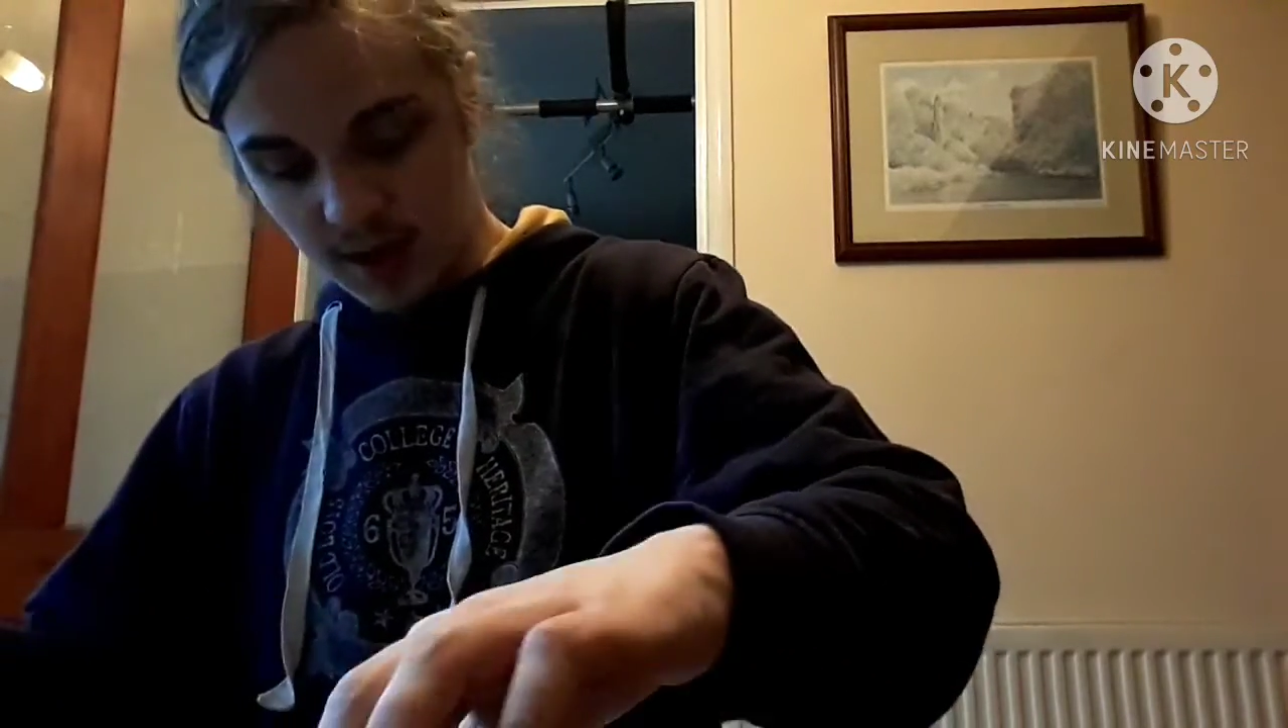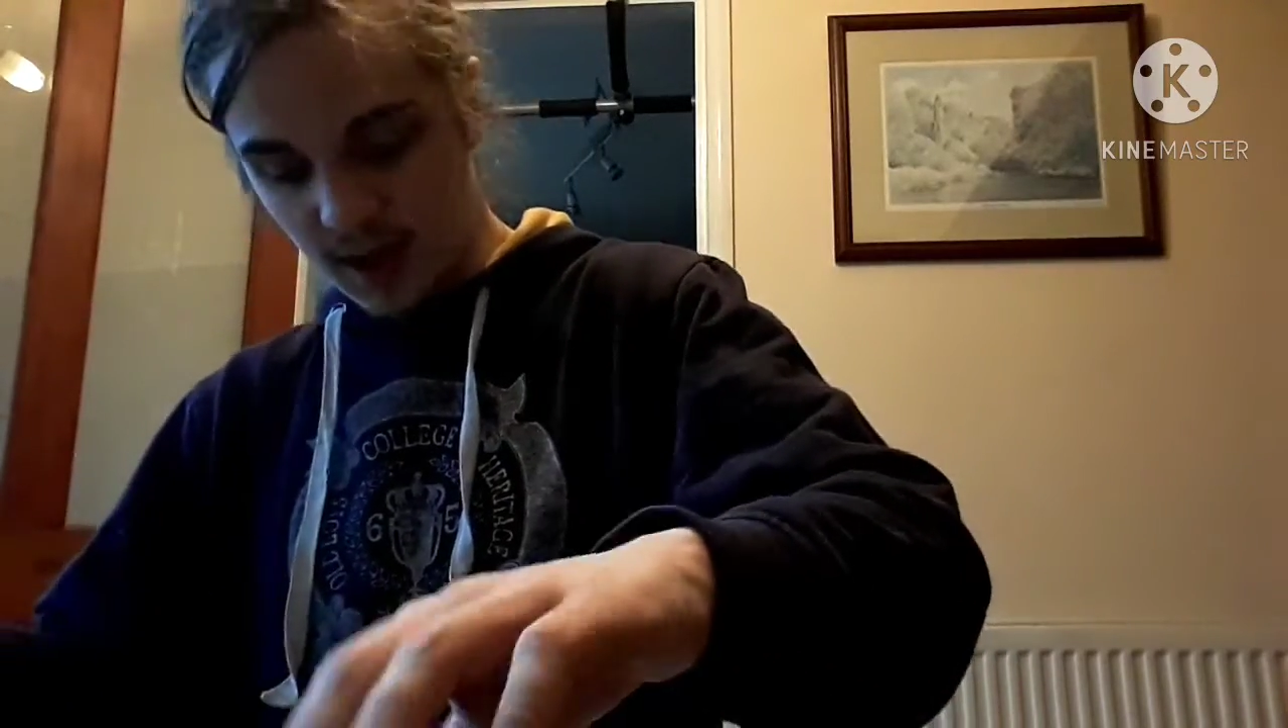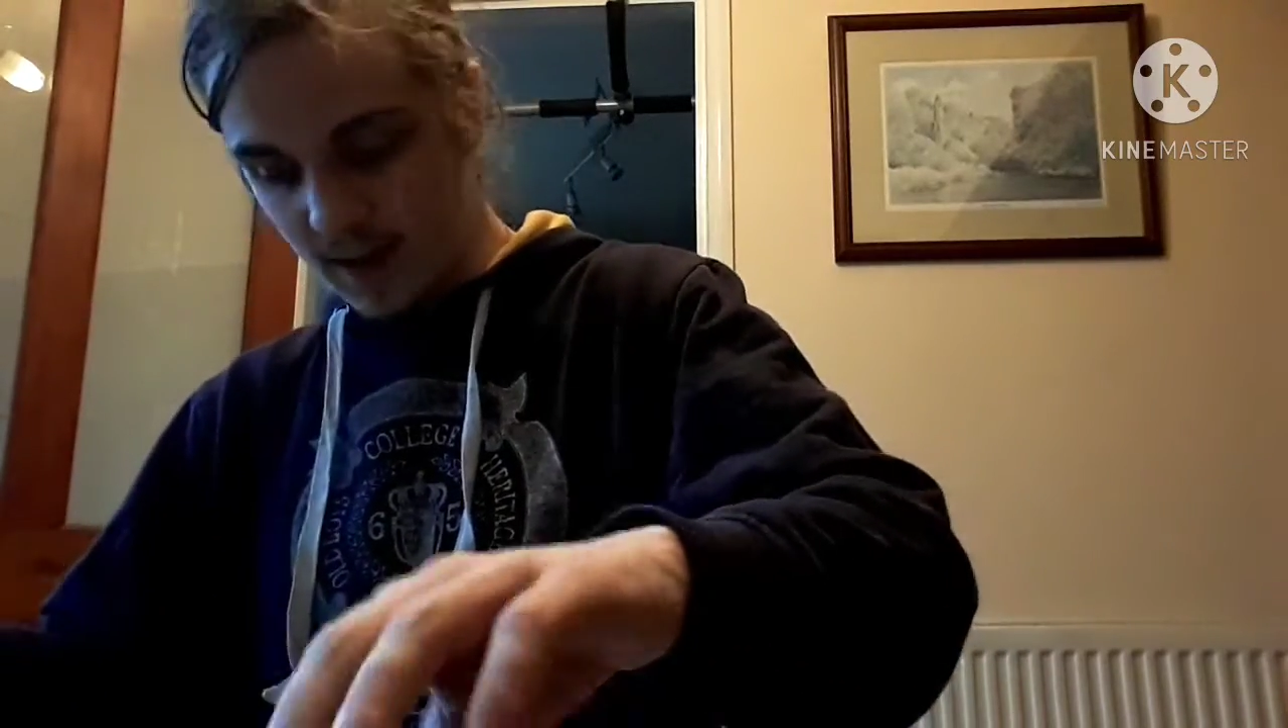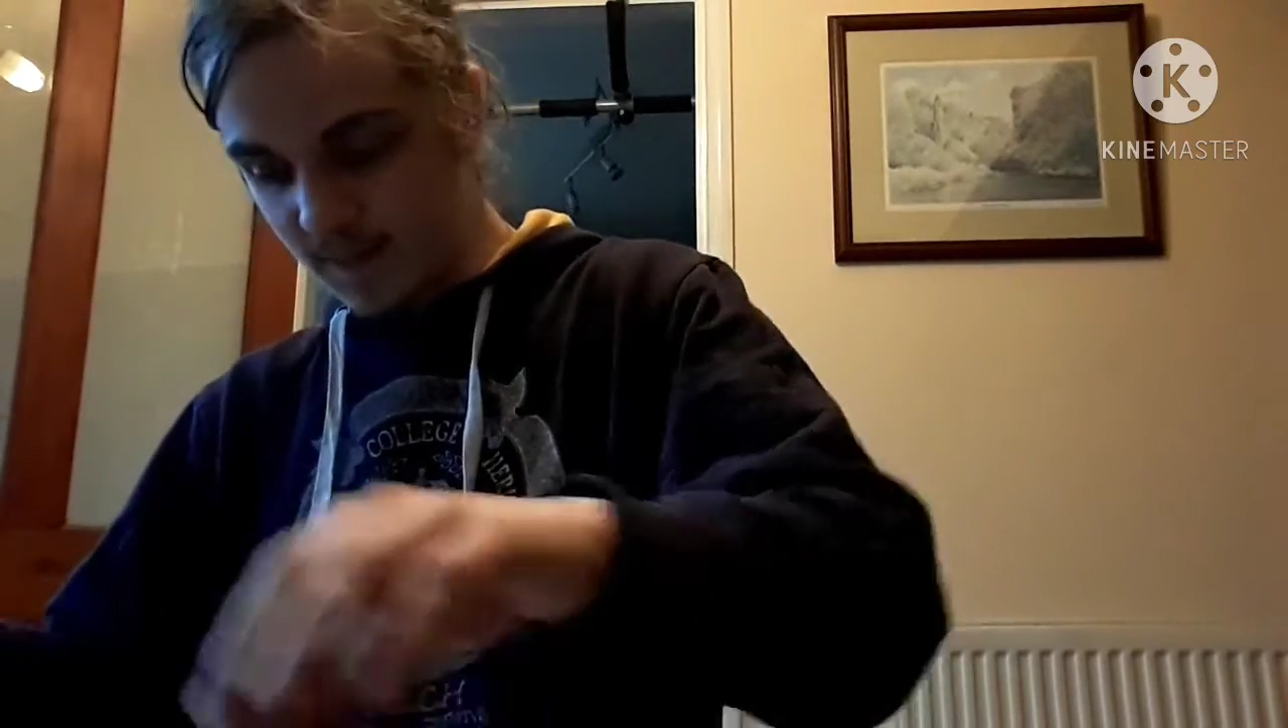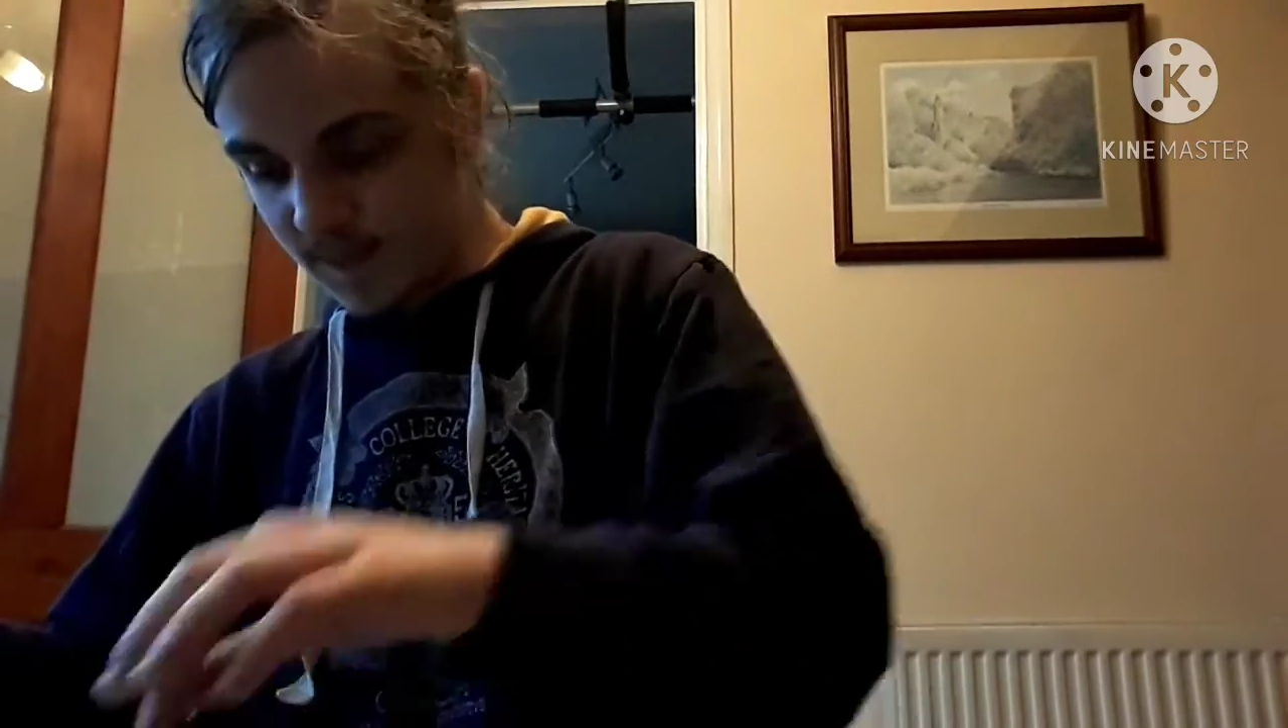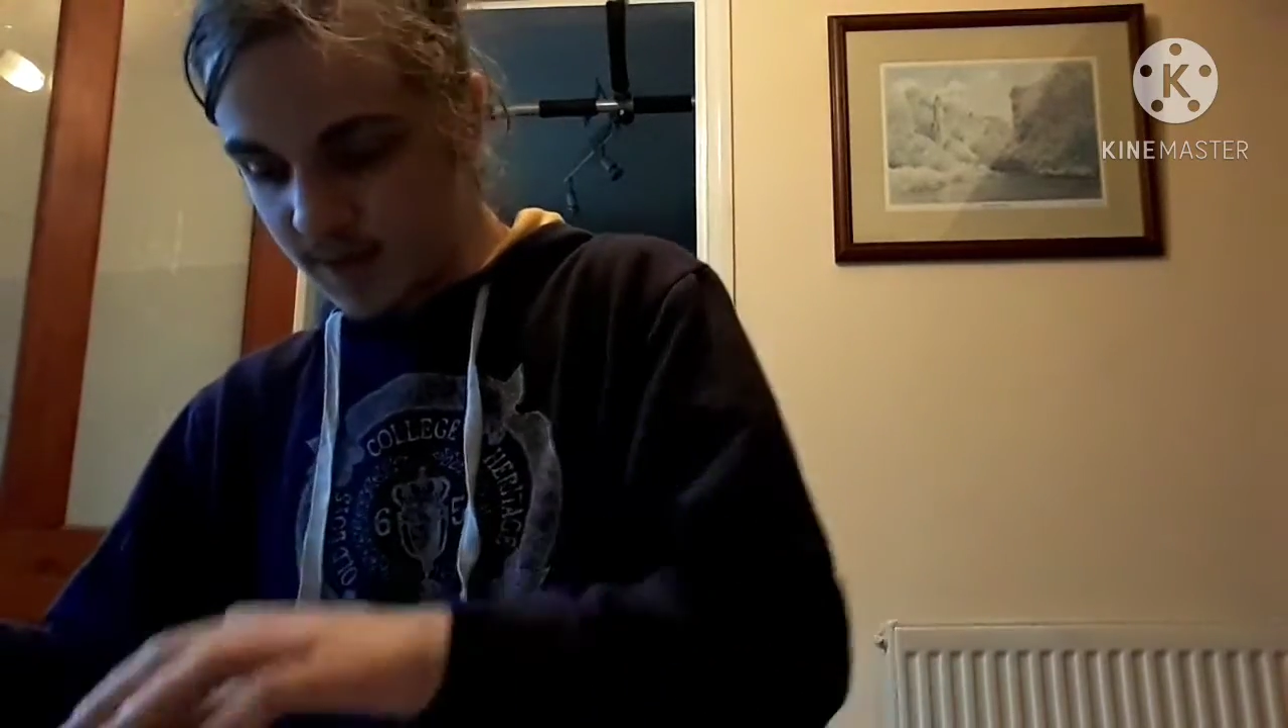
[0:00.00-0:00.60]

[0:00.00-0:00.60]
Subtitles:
to